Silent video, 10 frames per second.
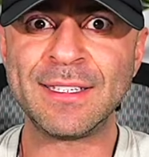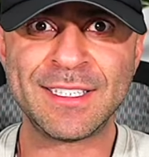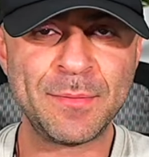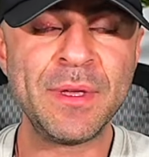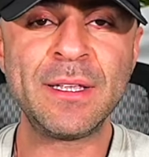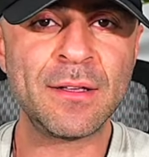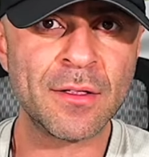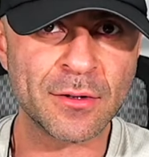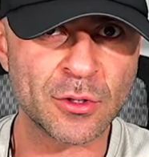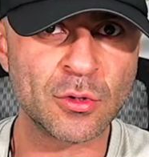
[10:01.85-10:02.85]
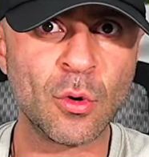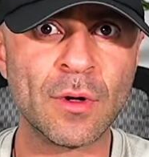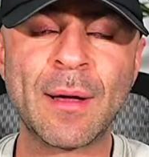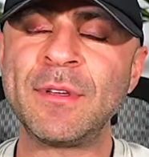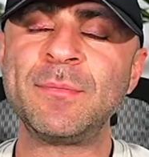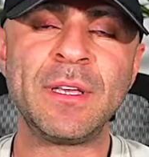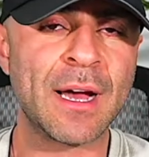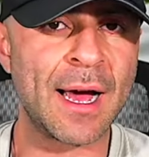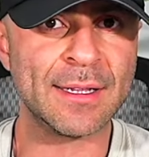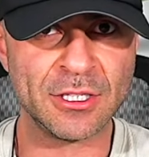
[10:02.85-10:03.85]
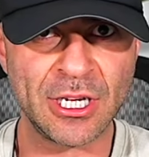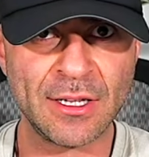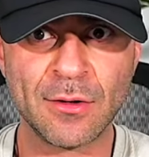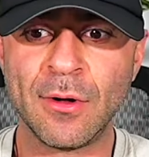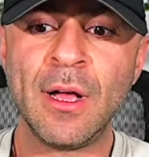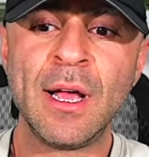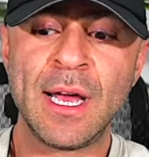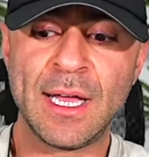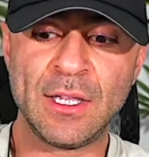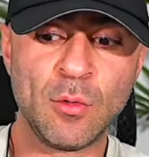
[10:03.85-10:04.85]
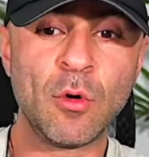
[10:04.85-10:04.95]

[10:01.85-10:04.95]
Speak to their soul. That means be kind and gentle, and you